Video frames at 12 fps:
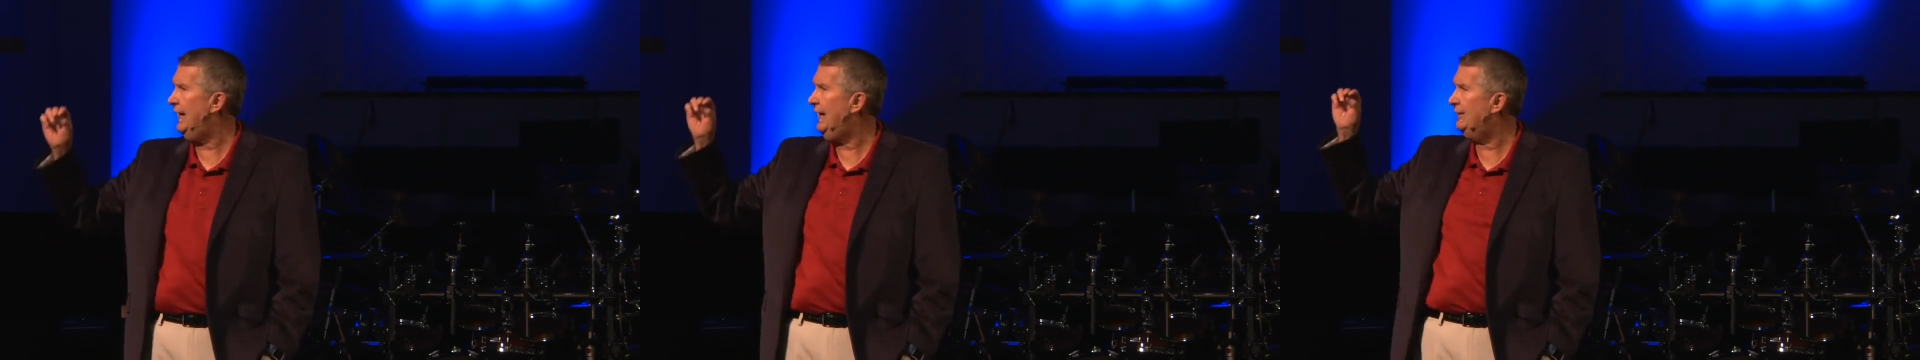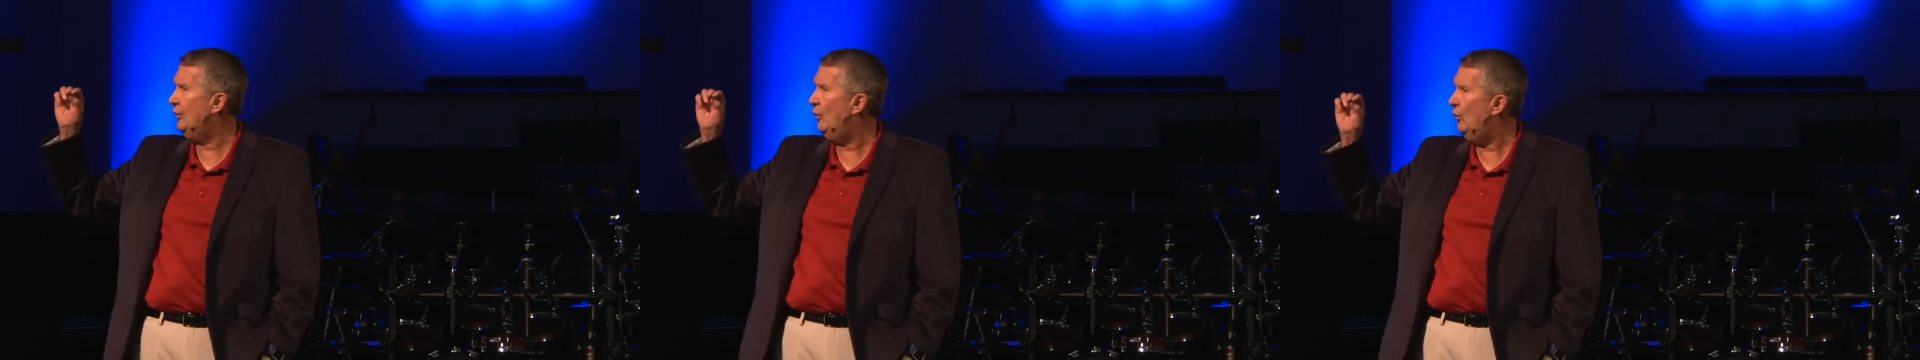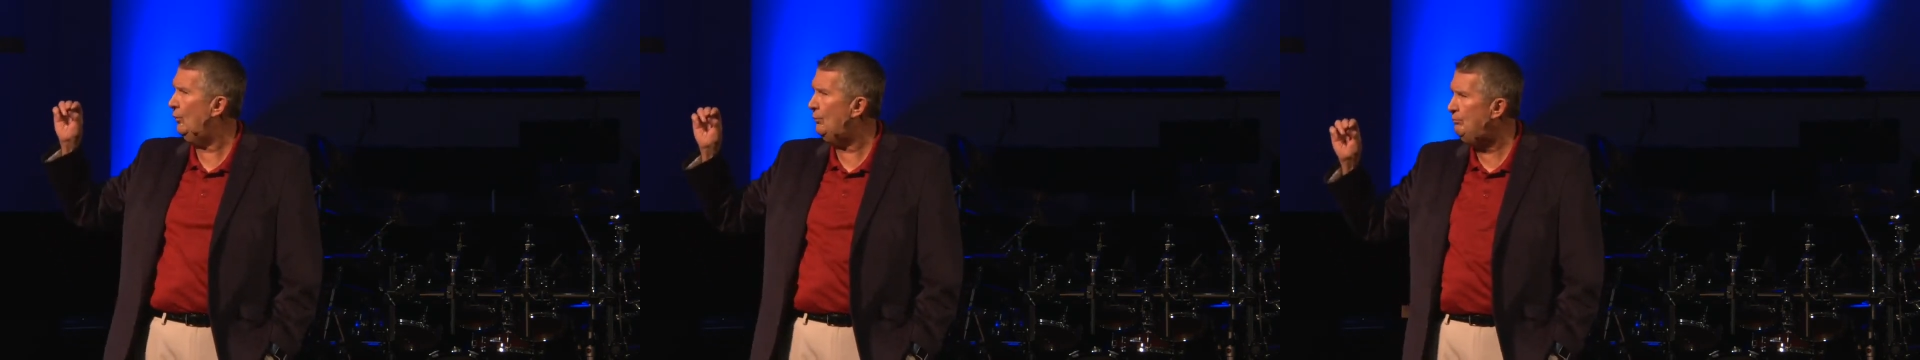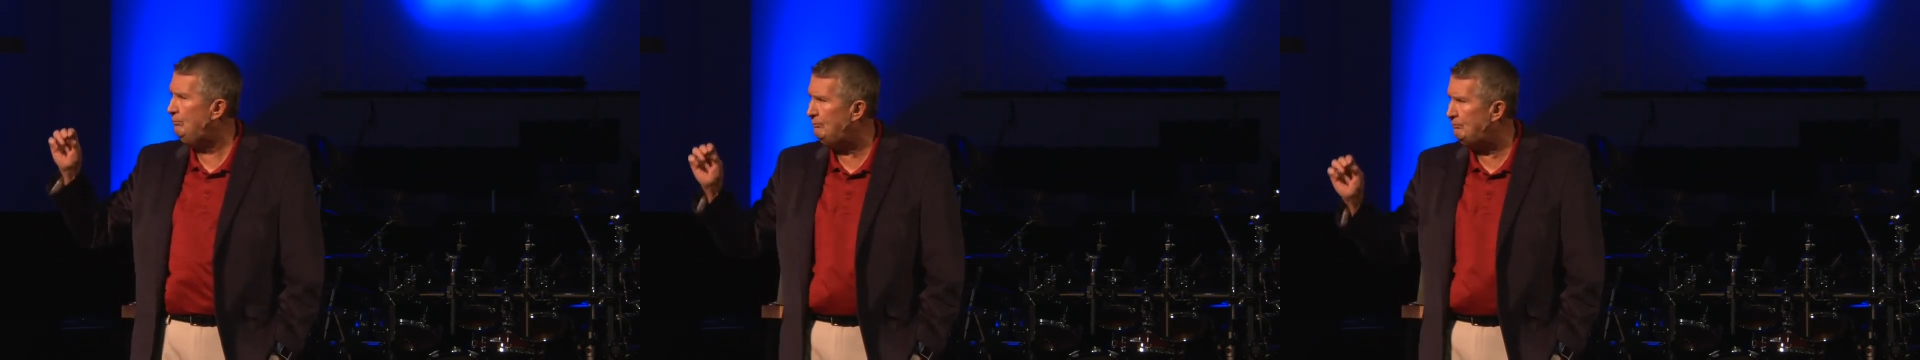and
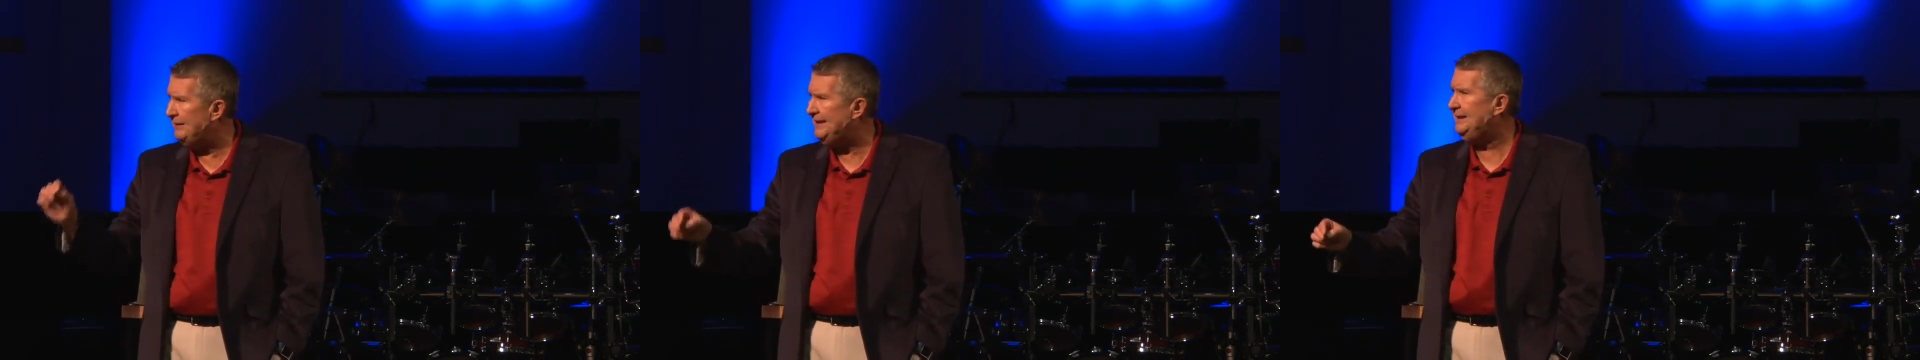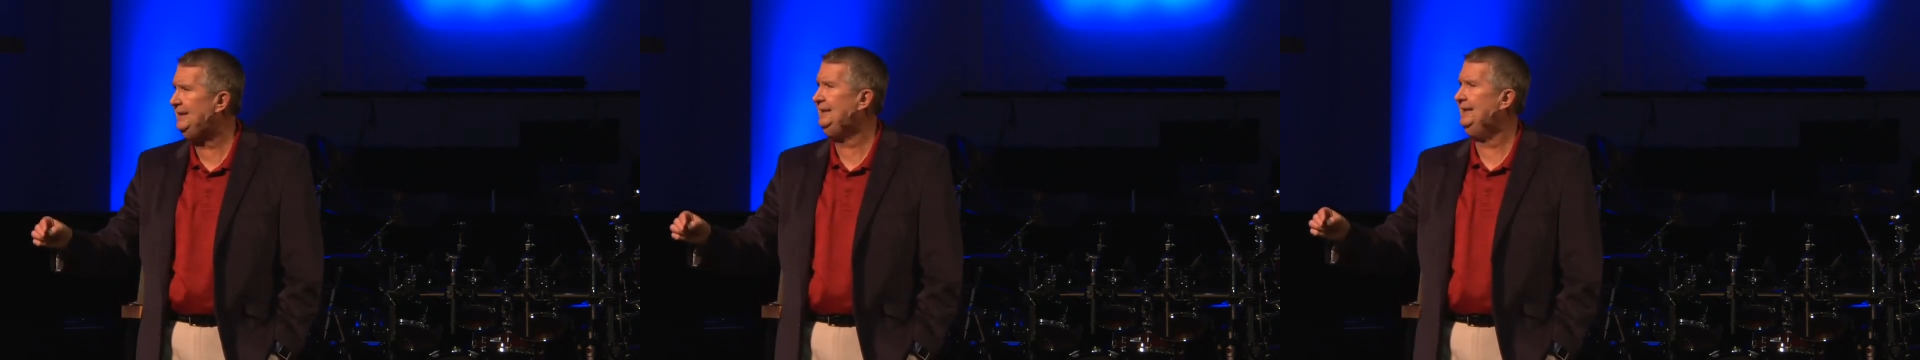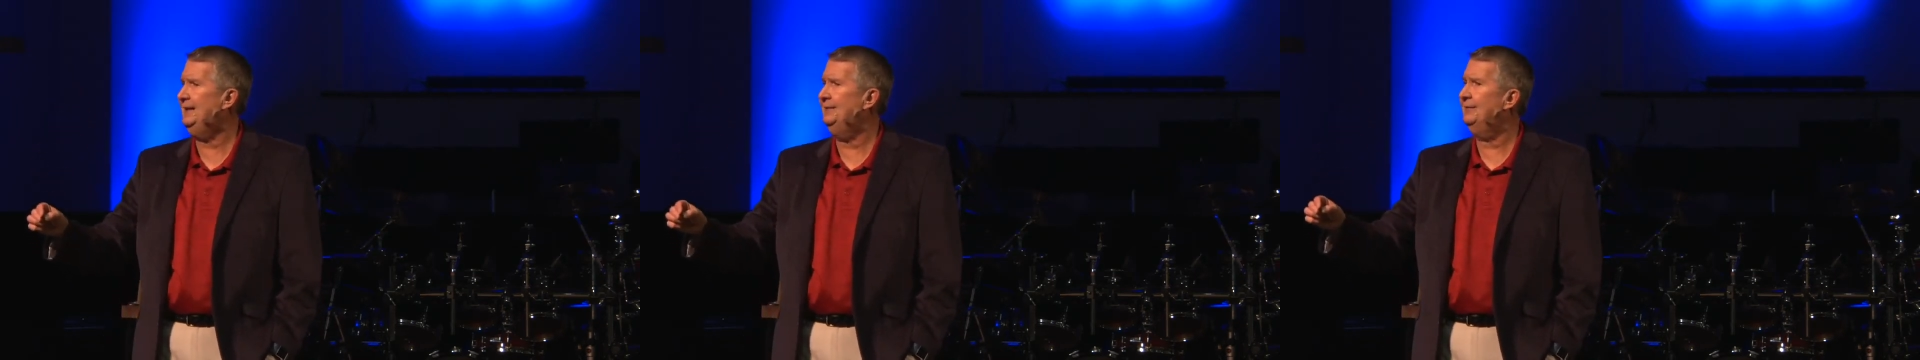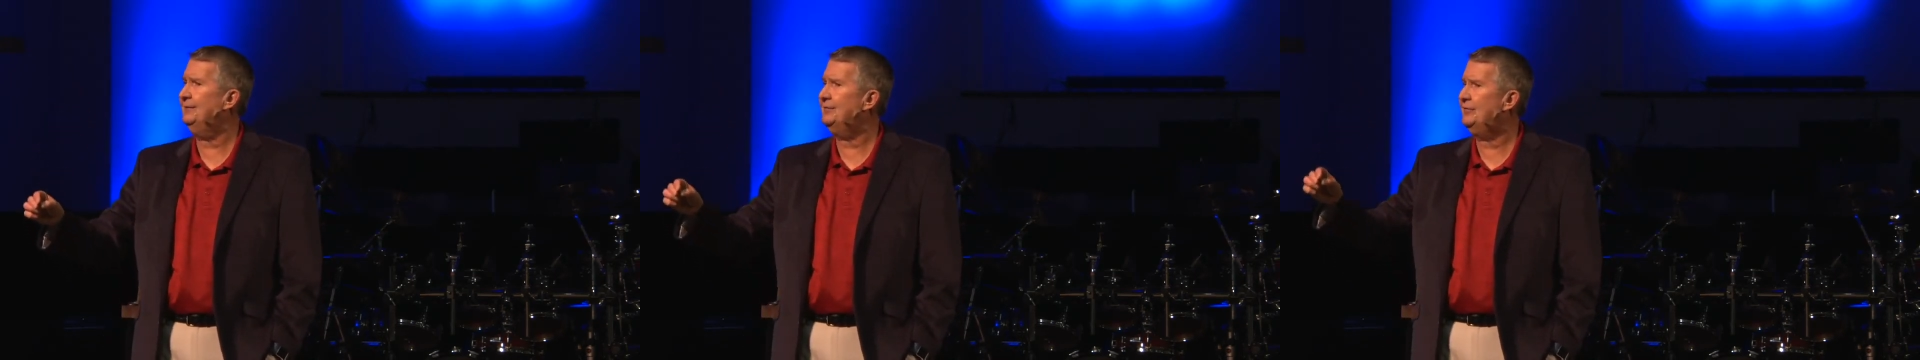
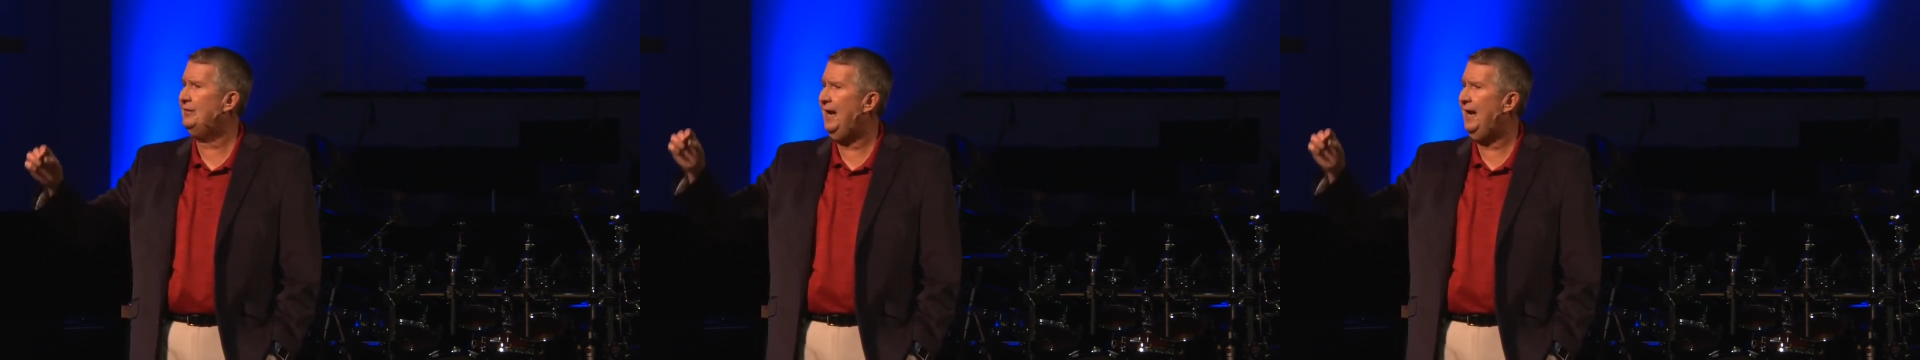obedience